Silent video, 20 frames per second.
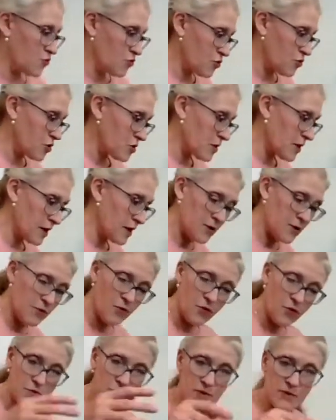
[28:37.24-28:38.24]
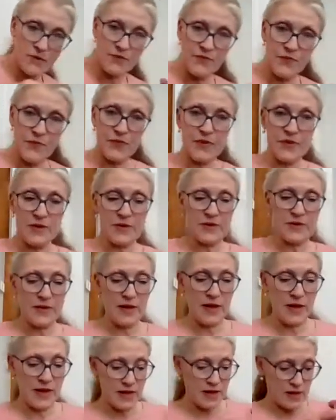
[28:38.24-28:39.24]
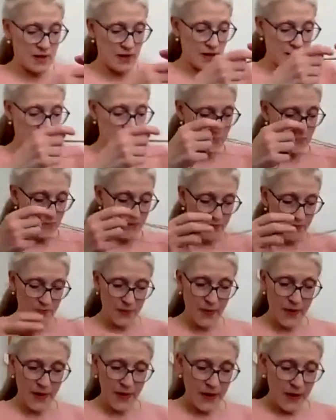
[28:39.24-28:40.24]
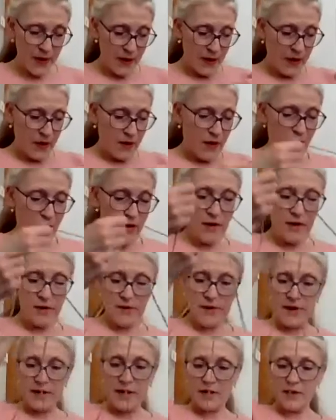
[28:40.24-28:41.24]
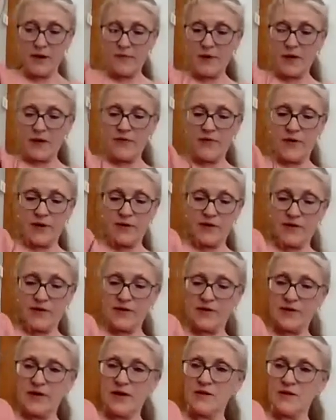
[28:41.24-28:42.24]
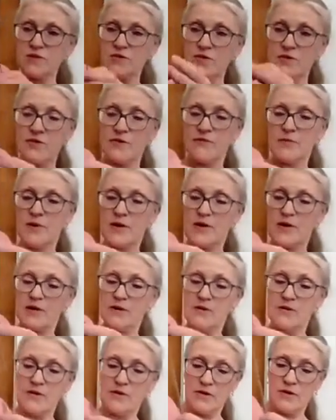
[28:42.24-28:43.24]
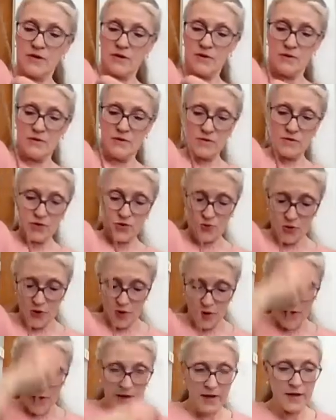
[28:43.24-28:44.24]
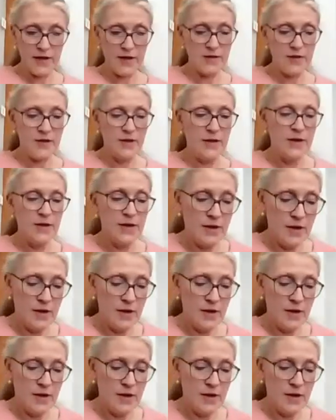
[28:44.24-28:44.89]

good that it won't slide down. All right, now I'm going to find the center of my twine